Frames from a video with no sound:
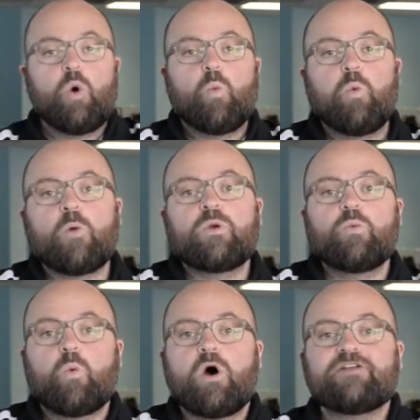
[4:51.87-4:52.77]
What we
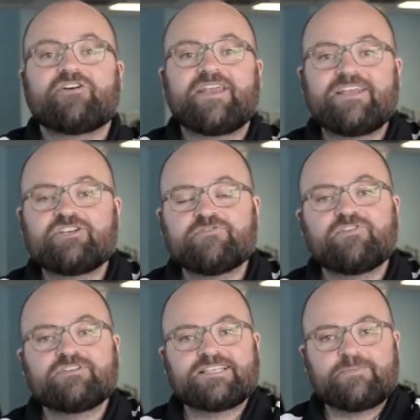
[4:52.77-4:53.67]
want are
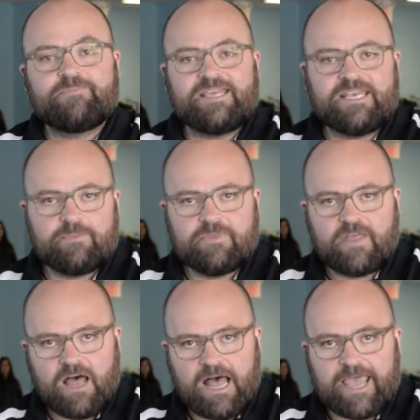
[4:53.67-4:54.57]
intervals at the medium and
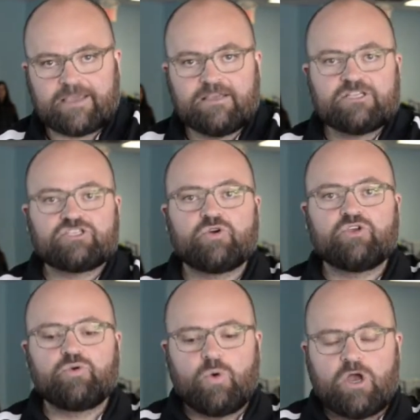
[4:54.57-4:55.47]
the high. So
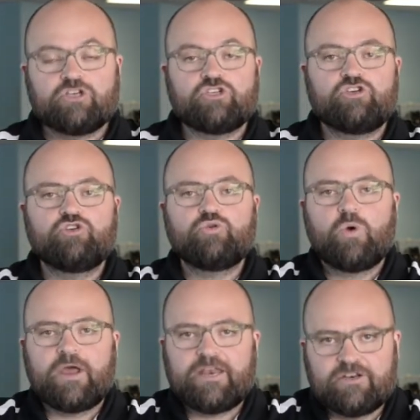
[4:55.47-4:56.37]
you
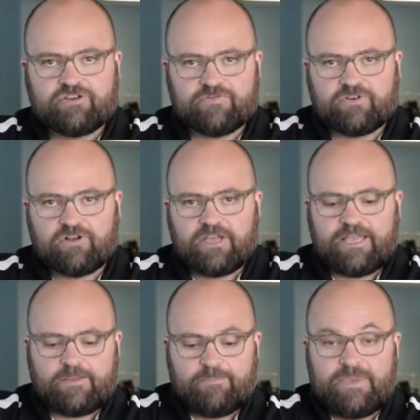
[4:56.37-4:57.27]
do an interval
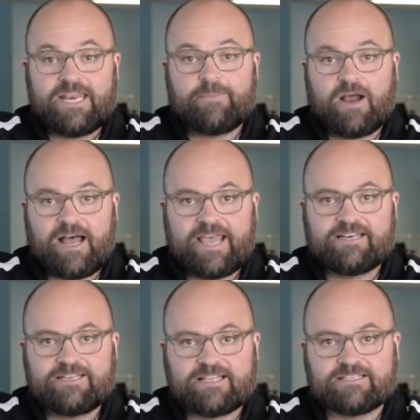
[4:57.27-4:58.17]
at the medium or high
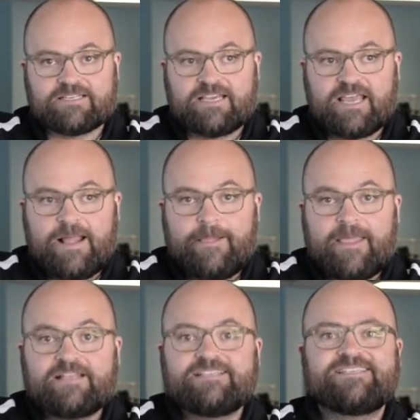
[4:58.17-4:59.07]
intensity,
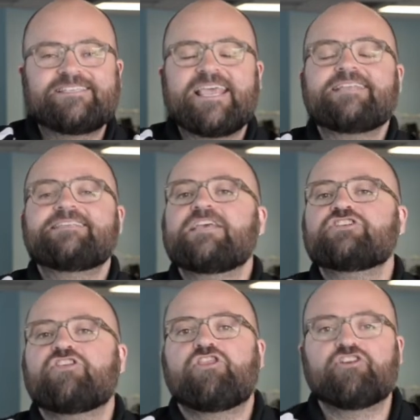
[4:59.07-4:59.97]
say it
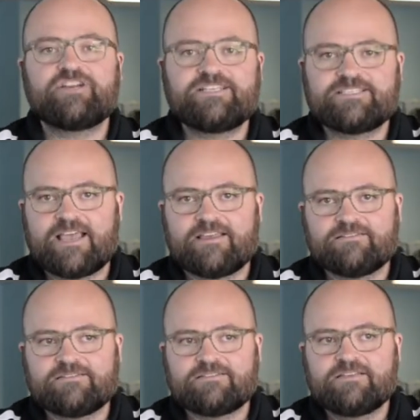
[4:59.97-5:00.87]
takes 30
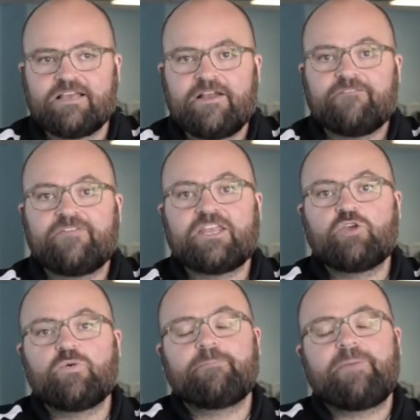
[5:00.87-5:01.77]
seconds, then
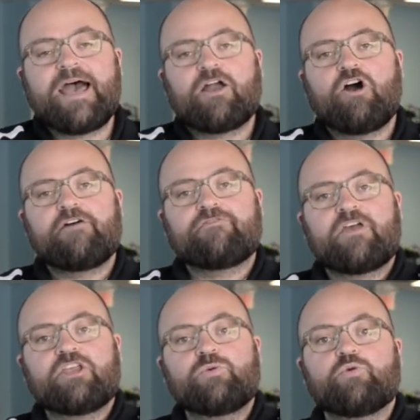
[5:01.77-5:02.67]
you would back off
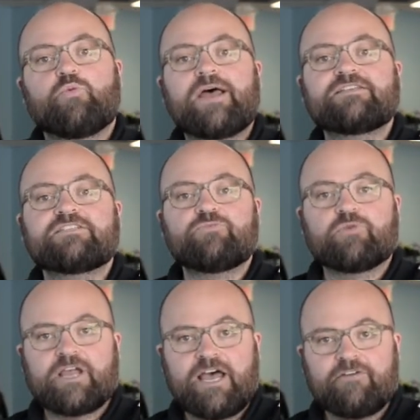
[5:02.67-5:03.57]
and you would rest and
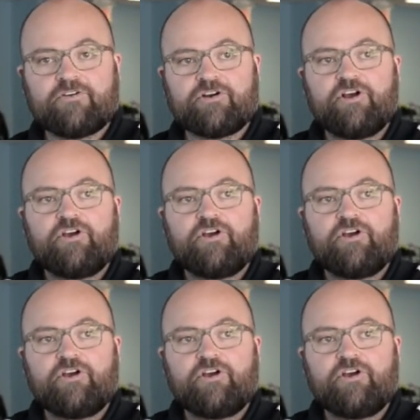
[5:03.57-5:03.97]
recover